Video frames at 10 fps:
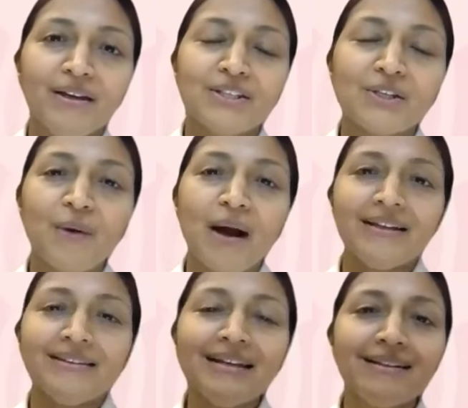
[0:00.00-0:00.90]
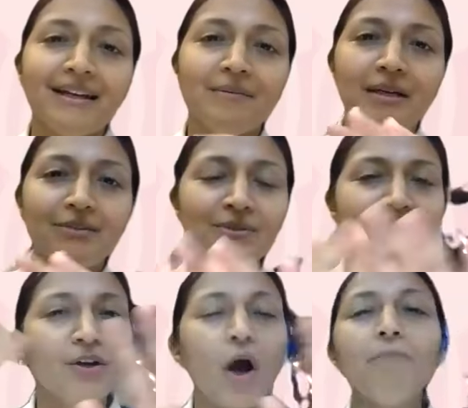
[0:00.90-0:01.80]
So I think it was
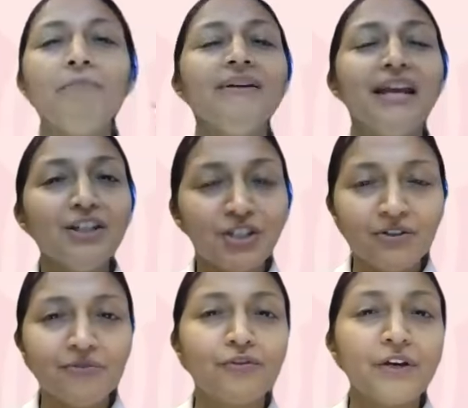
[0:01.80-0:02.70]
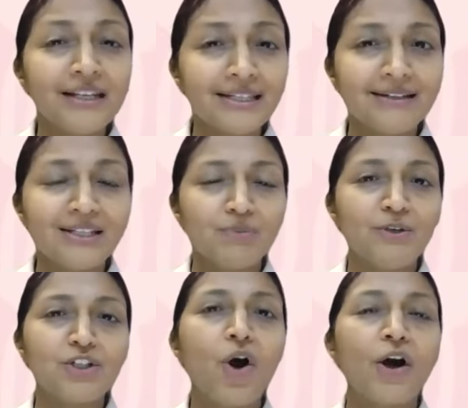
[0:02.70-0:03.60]
a combination of reasons
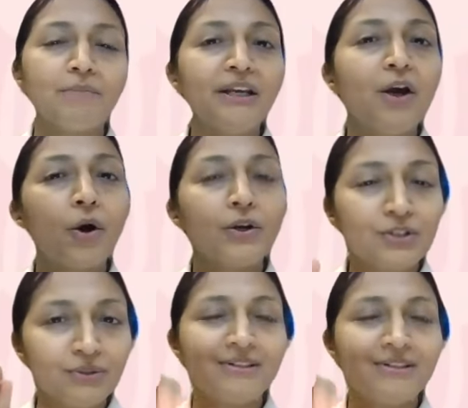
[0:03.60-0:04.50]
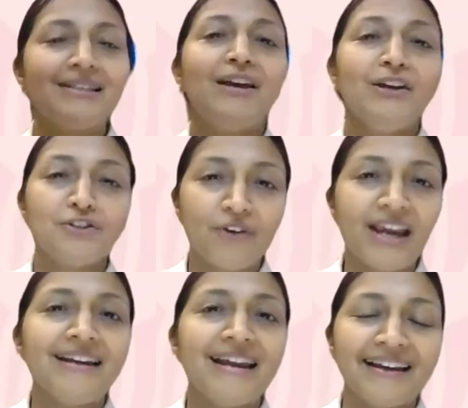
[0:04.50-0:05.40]
which got me onto this
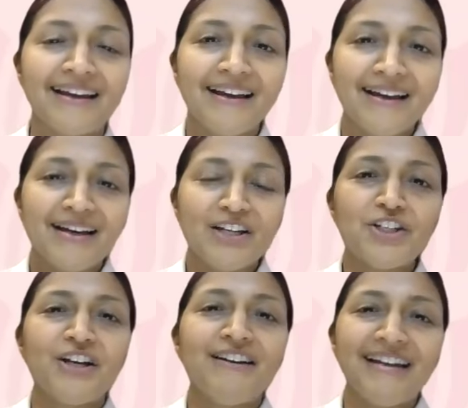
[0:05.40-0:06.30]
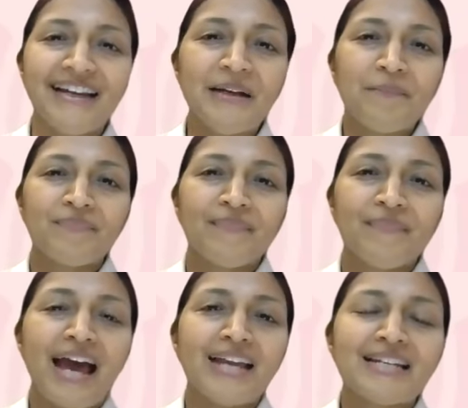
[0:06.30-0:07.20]
training journey.
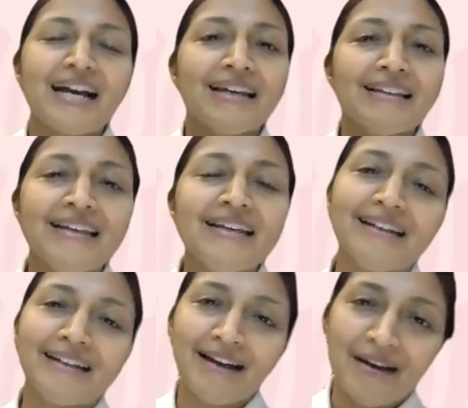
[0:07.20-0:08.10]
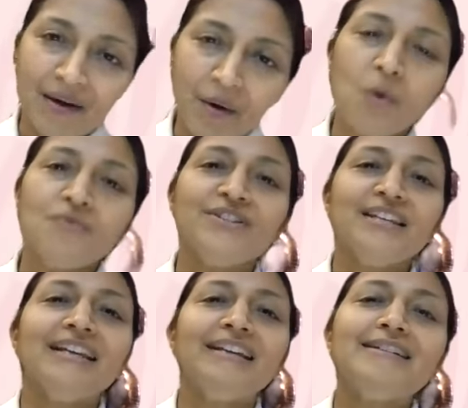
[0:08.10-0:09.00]
And I think over the
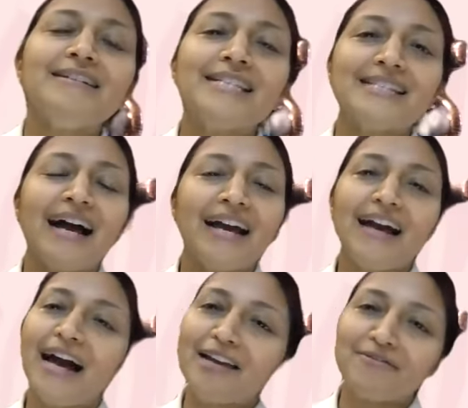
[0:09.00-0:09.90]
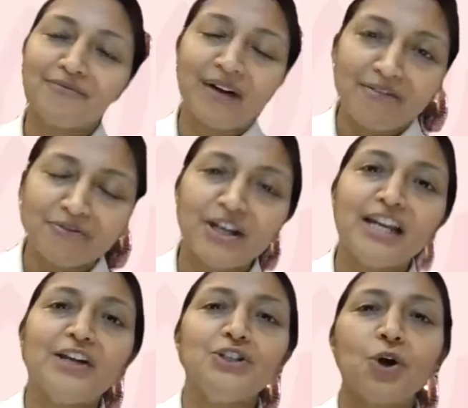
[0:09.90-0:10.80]
years, I, I've, I've
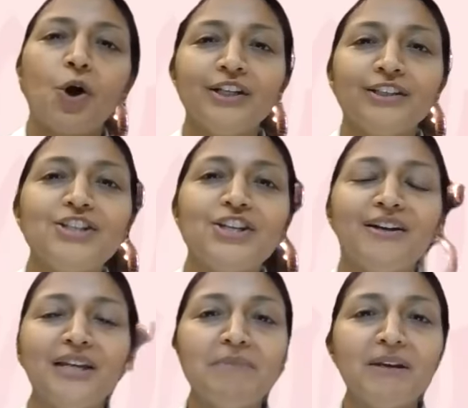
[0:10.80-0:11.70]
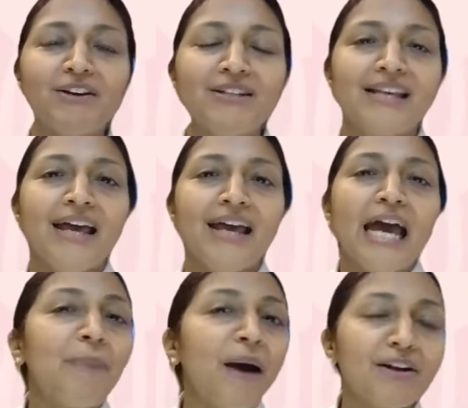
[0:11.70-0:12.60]
really enjoyed the journey because
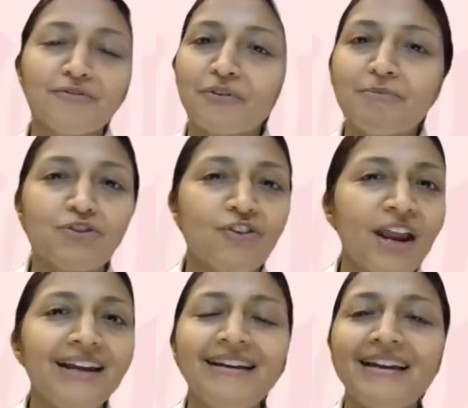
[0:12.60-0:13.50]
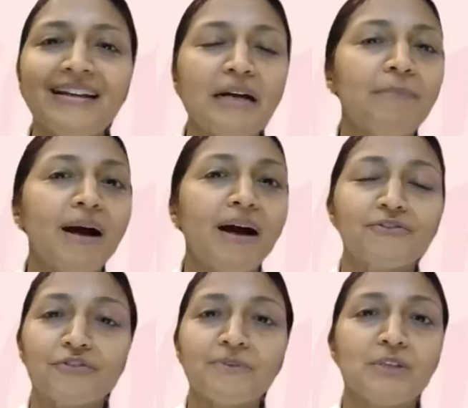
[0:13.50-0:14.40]
apart from training, apart
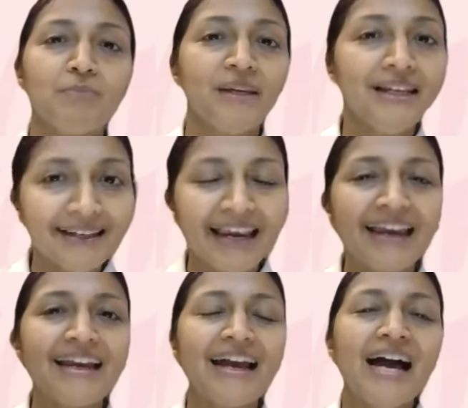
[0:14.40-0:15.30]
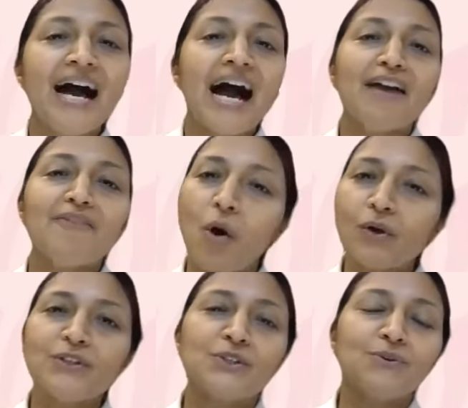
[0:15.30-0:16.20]
from speaking, I've
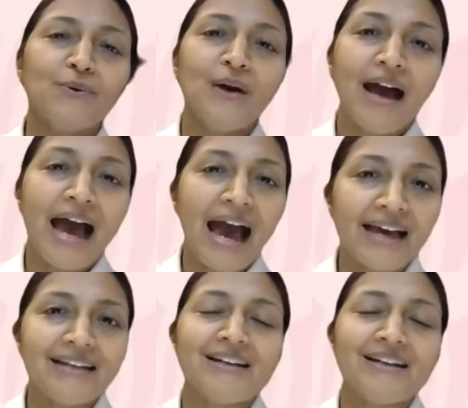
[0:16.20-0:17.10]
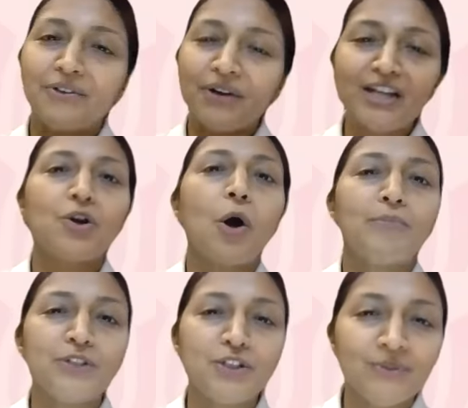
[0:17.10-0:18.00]
also had great
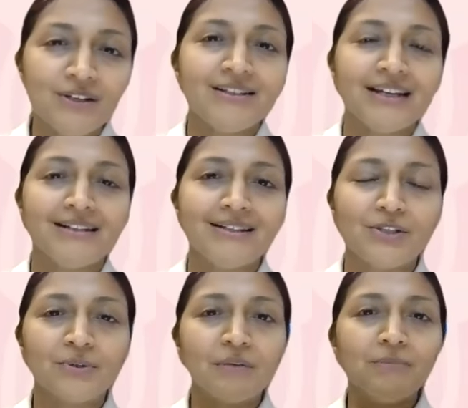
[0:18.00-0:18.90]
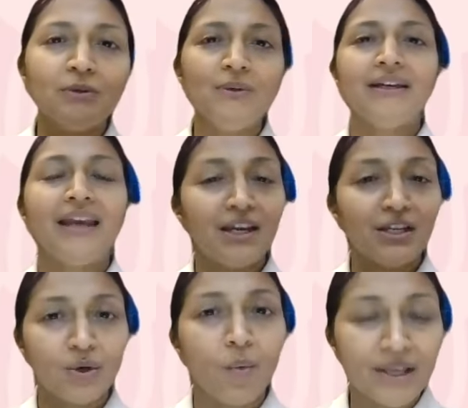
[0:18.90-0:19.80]
opportunities to
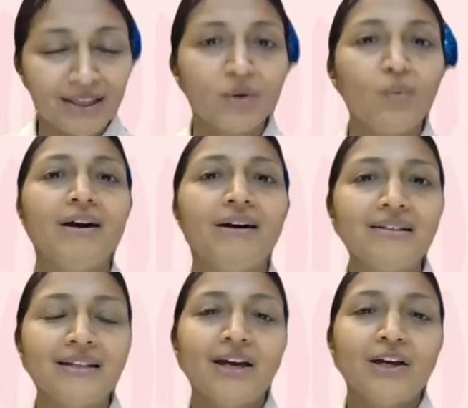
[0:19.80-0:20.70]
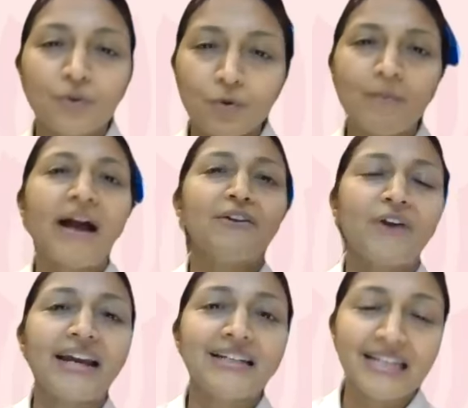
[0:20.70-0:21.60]
communicate with the world through my
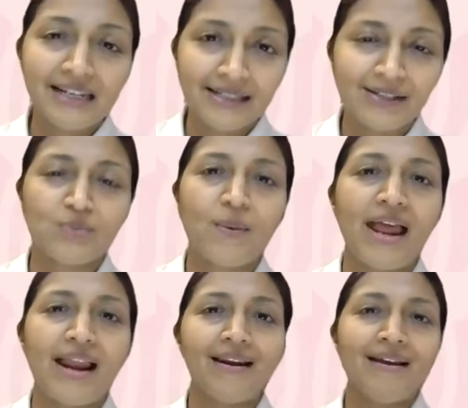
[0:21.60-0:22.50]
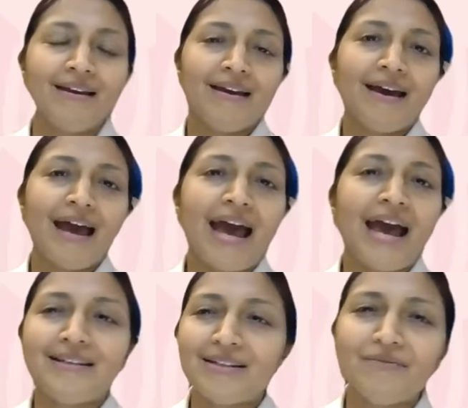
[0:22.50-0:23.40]
writings as well
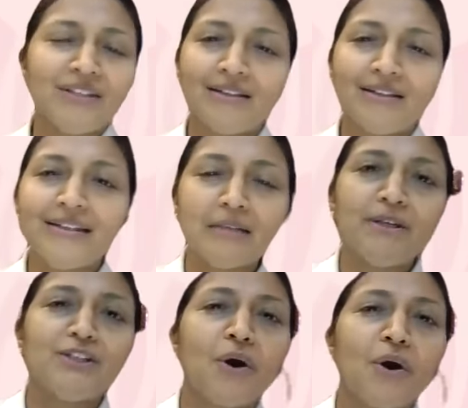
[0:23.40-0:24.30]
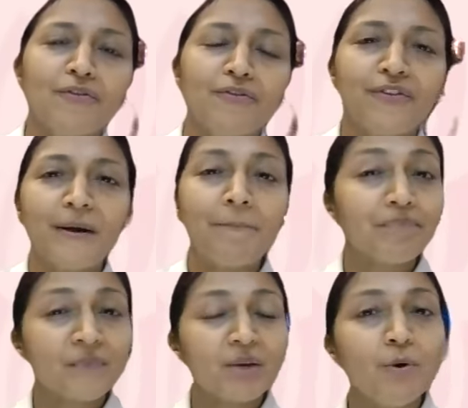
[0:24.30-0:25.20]
and with a little bit of um,
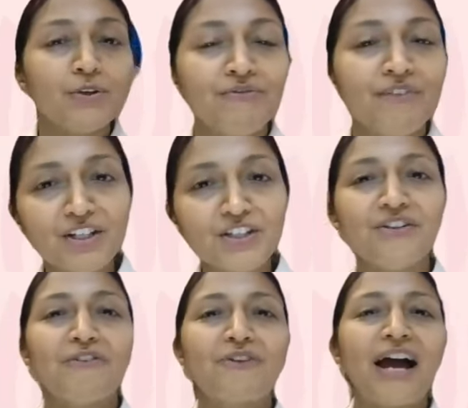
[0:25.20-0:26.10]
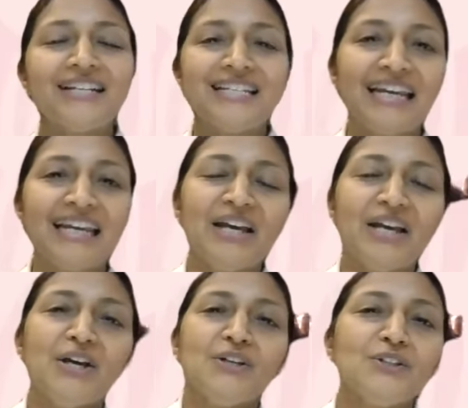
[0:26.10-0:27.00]
motivational writing,
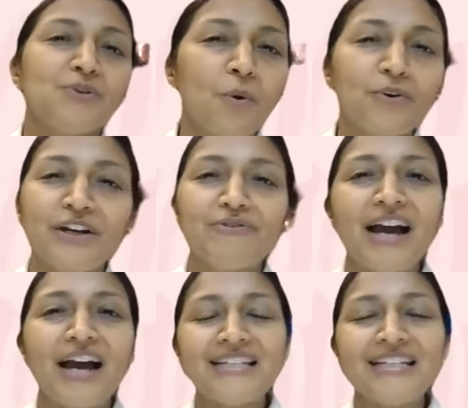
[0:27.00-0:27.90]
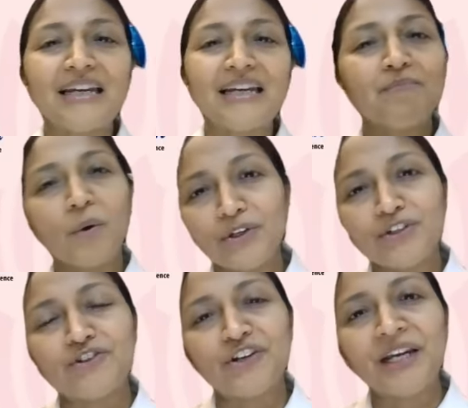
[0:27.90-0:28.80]
story writing,
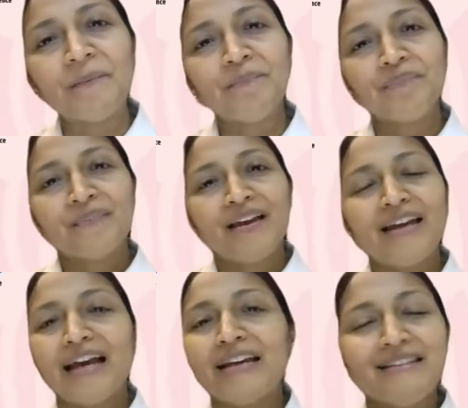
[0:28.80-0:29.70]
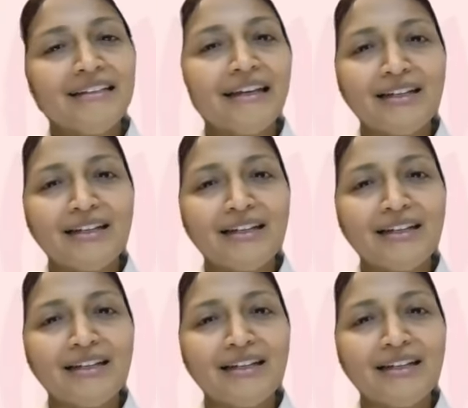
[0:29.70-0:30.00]
poetry. And I think